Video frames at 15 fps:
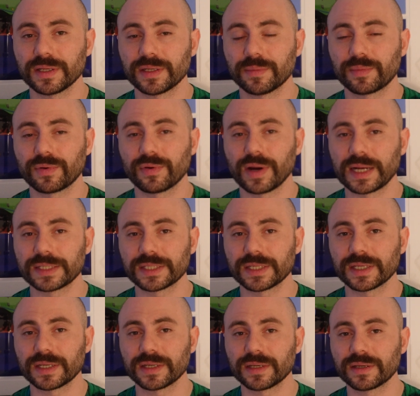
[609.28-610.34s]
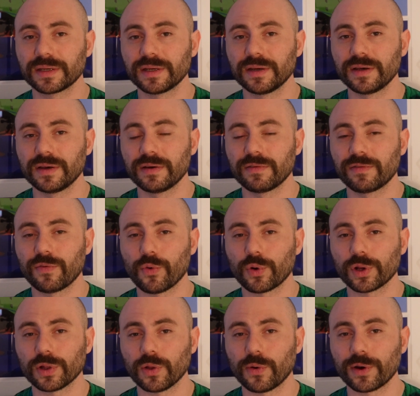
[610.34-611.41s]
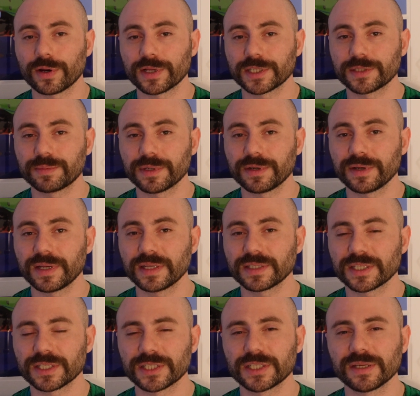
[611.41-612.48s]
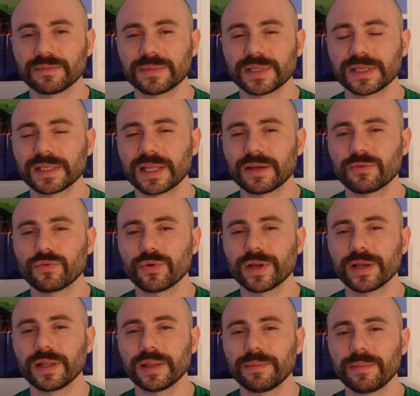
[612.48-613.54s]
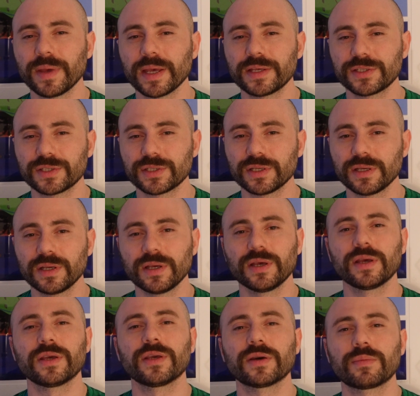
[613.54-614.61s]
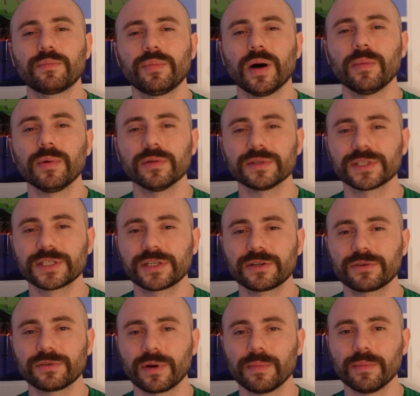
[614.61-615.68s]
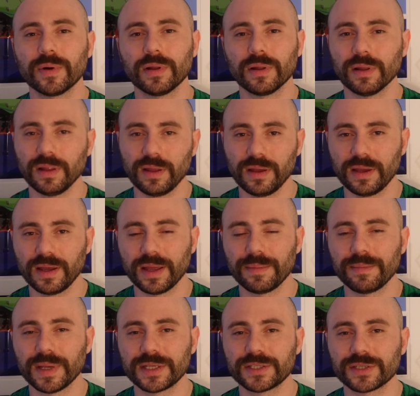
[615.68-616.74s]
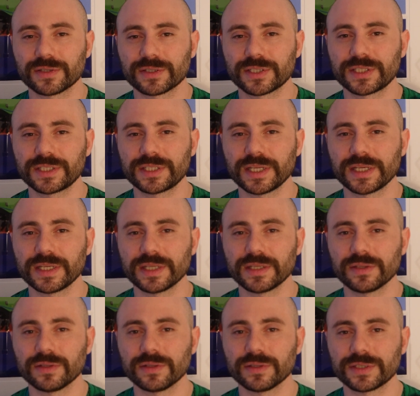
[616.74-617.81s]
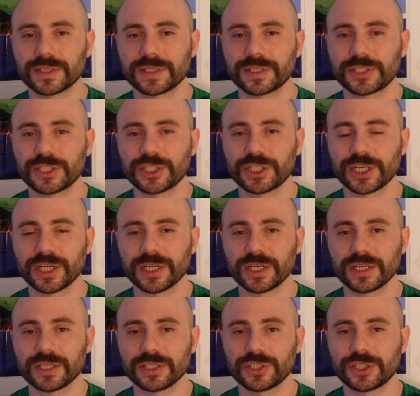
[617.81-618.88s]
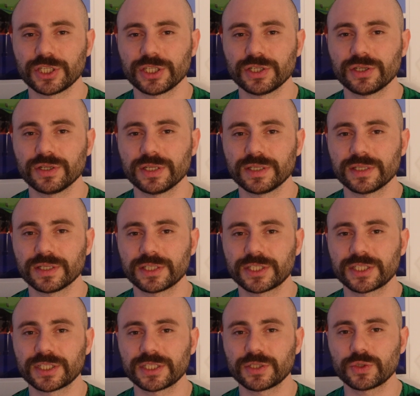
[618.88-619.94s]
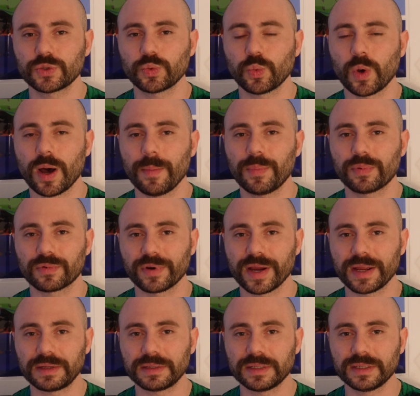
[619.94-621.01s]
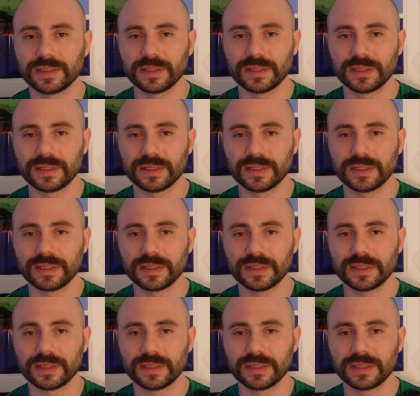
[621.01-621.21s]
depressing, forlorn experience and something that really makes your bubbles crumble and makes your singles jingle in the swamp rain.